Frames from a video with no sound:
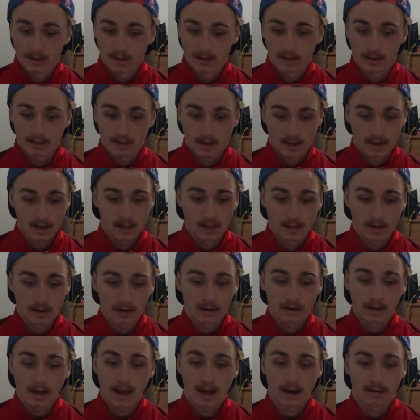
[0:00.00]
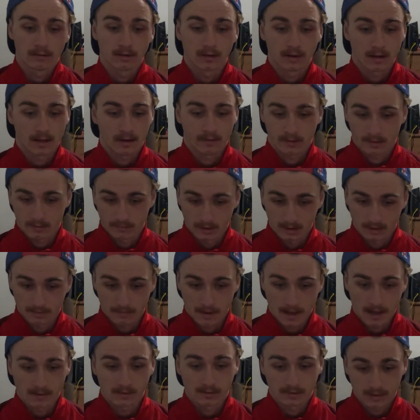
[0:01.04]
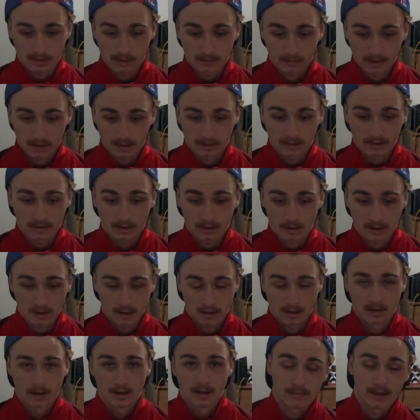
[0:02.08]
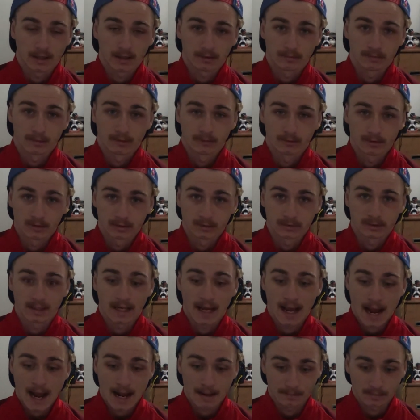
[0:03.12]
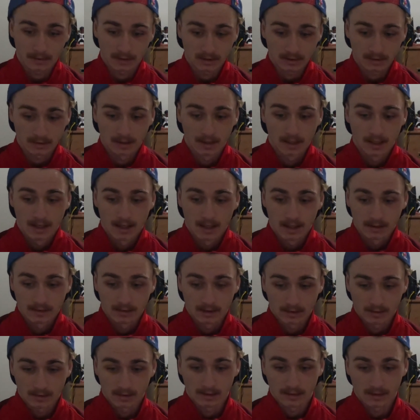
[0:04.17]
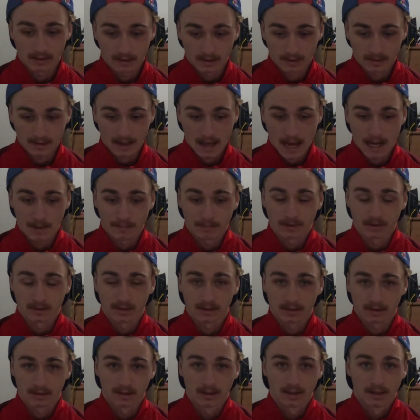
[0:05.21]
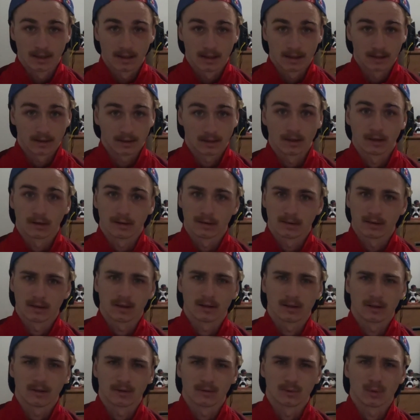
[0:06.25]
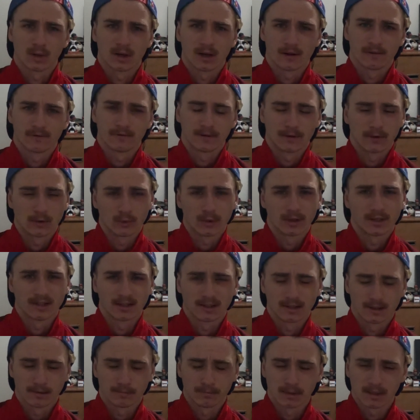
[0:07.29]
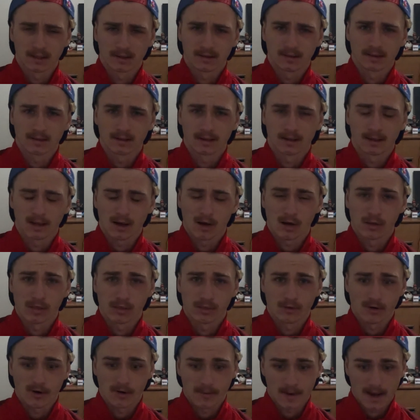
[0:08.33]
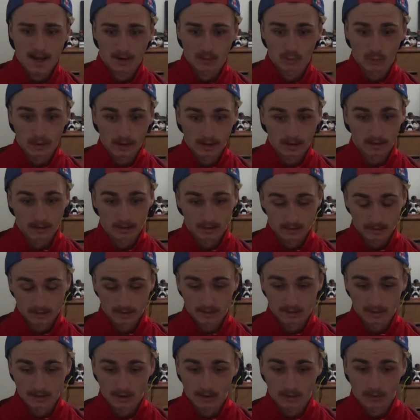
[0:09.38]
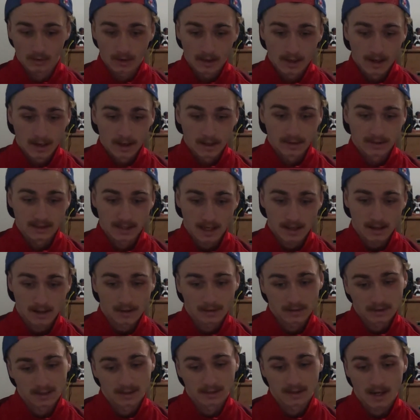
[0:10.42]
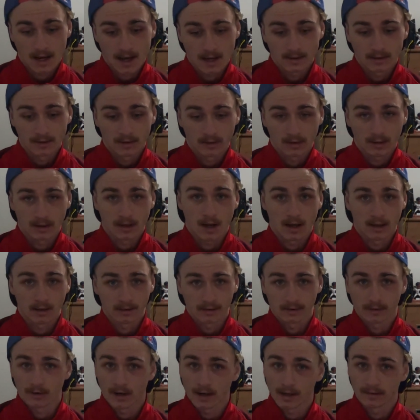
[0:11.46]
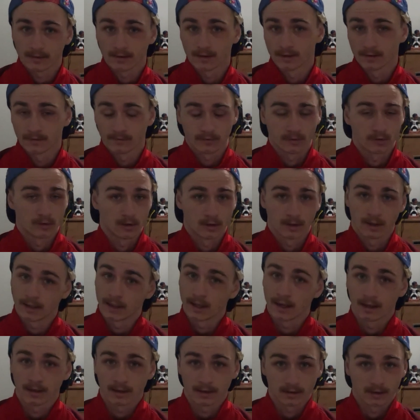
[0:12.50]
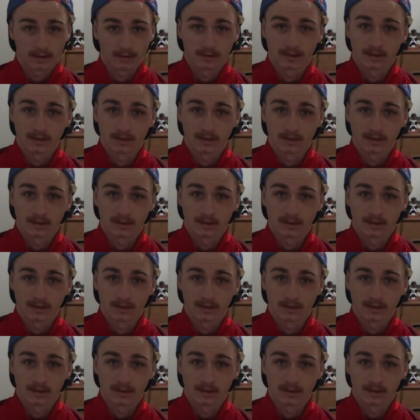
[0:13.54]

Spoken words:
And like literally everything from this paint scheme is here. It makes me really happy to see this happening, because this is what I feel we should be seeing on throwback weekends. So shout out to Ty Dillon, Collie Grayson for getting this